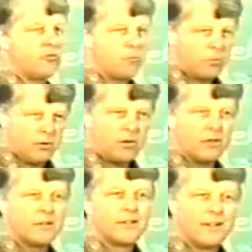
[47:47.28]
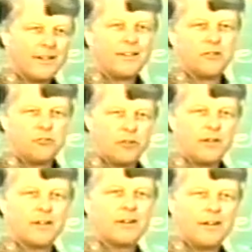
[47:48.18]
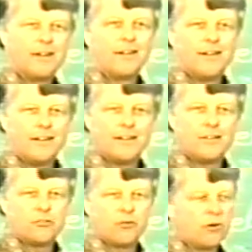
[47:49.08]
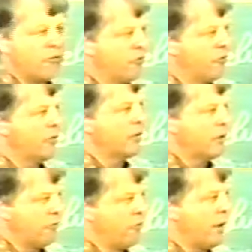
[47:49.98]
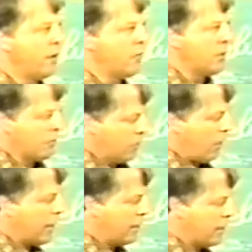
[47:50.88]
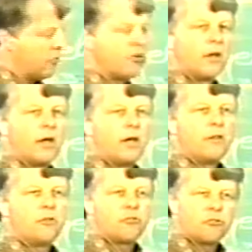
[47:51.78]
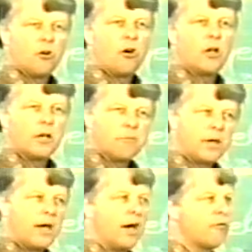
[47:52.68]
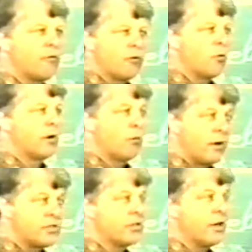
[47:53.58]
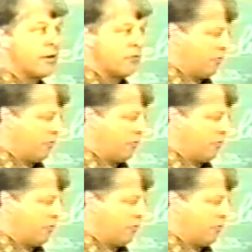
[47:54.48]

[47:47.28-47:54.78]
a Paul sitting in a sort of confinement writing this. This is all on behalf of a runaway slave.